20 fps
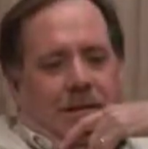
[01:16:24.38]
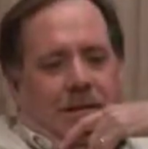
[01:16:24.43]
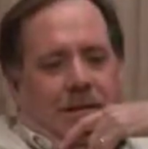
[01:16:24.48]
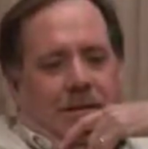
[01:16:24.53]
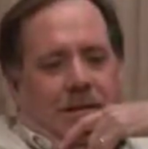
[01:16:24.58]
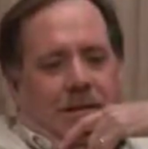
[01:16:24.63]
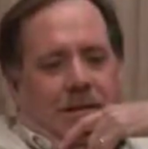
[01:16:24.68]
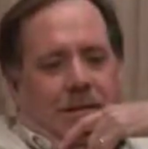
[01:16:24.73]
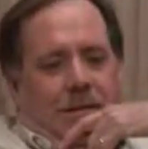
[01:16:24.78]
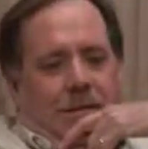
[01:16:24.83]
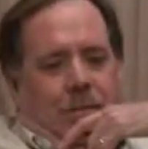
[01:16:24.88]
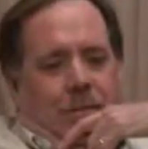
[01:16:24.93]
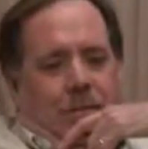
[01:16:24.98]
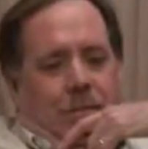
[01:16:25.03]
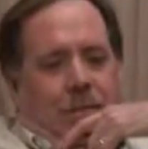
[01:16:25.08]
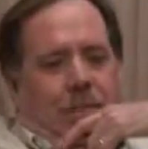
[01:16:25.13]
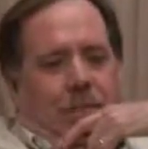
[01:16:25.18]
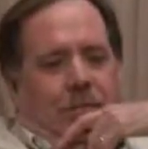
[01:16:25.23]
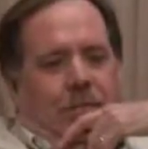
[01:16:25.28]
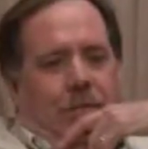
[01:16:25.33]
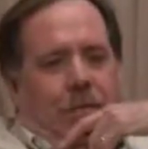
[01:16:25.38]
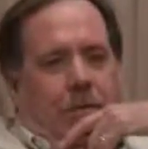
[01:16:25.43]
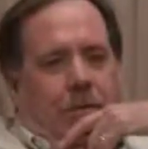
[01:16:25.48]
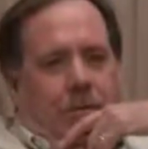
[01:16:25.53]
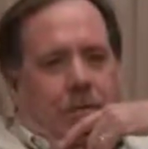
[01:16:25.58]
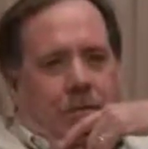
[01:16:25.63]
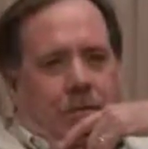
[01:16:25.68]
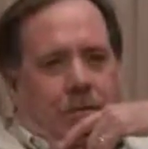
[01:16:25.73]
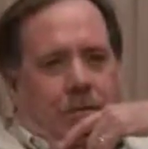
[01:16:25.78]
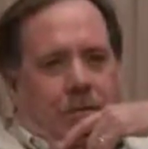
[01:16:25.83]
So we were going to vote
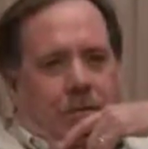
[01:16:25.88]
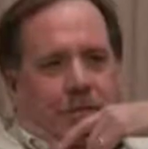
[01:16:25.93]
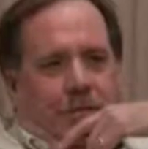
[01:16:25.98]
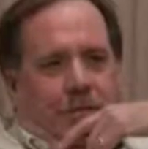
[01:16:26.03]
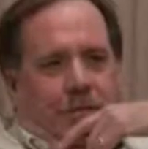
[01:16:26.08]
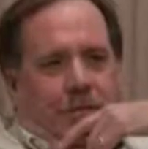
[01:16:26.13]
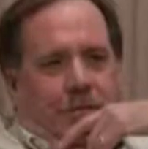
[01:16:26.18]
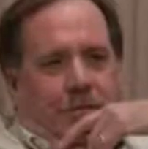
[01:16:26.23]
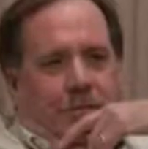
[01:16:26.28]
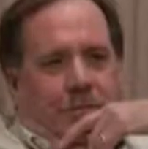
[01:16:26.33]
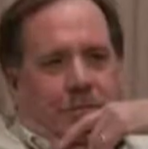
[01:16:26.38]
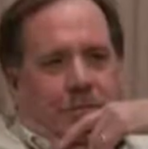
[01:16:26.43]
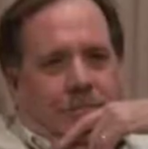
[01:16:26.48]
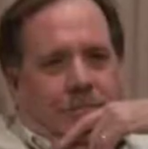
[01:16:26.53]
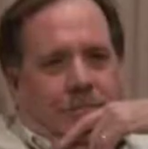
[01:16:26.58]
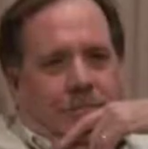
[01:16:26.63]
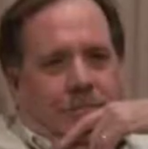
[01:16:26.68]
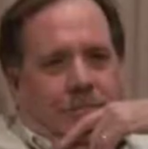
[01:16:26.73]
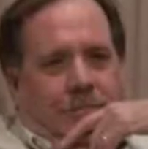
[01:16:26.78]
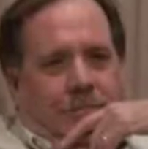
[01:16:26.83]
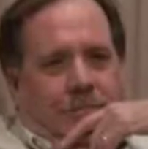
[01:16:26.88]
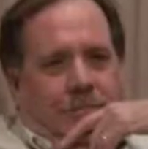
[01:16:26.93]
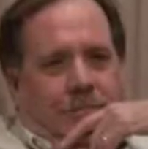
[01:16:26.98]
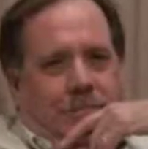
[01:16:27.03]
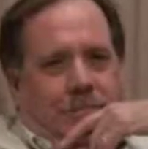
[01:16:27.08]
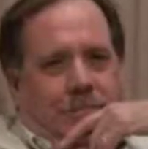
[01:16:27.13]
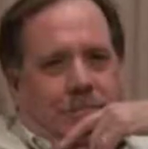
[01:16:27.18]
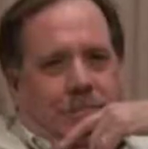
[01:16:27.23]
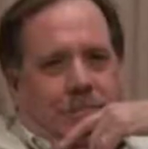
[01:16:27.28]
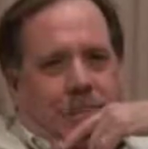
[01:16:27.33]
on this thing.
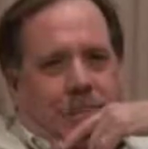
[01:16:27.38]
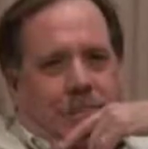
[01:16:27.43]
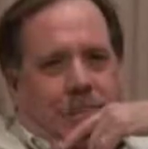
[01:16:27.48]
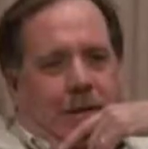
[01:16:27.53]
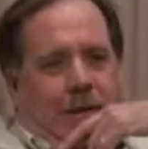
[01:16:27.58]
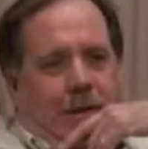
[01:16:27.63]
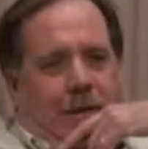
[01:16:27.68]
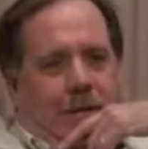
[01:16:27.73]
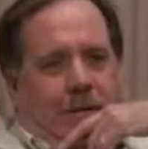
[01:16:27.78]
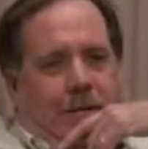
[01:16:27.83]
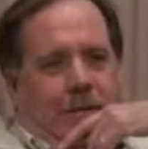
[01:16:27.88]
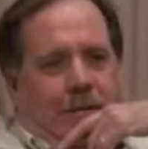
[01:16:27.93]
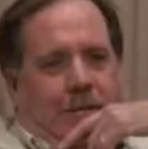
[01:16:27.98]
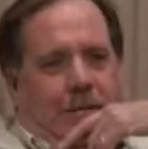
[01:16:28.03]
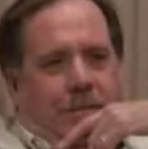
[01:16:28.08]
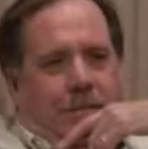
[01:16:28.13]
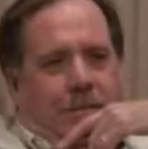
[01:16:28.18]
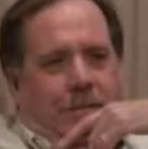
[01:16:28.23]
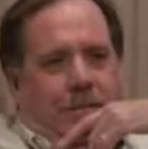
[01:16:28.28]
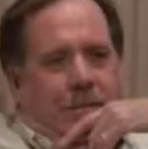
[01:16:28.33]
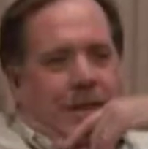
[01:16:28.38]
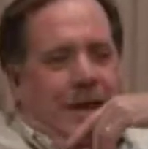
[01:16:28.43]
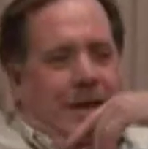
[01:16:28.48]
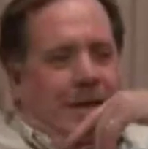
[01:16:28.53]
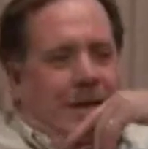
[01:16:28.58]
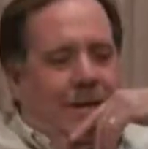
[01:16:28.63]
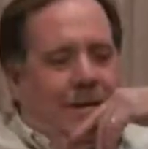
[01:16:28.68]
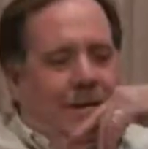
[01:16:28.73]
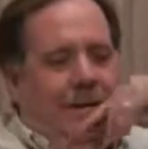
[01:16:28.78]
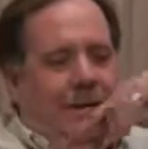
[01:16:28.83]
And we get this
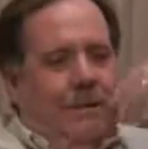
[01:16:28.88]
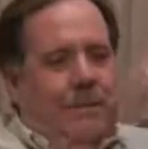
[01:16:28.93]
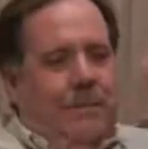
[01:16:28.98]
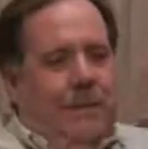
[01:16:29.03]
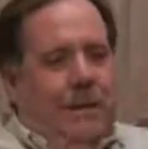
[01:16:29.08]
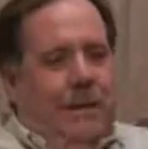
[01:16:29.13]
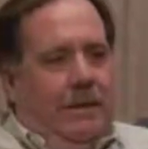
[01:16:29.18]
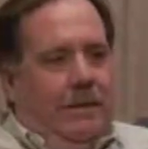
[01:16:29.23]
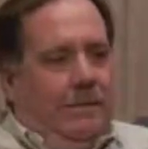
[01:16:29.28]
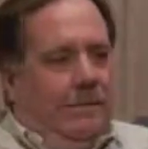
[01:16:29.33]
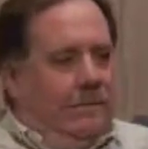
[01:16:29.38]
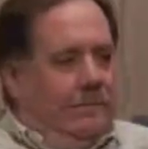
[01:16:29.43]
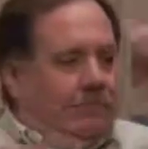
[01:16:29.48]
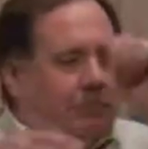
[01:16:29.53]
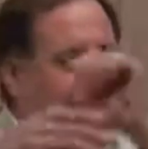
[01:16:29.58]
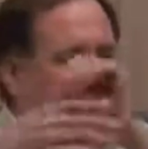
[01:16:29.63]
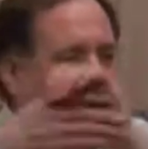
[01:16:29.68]
packet in the mail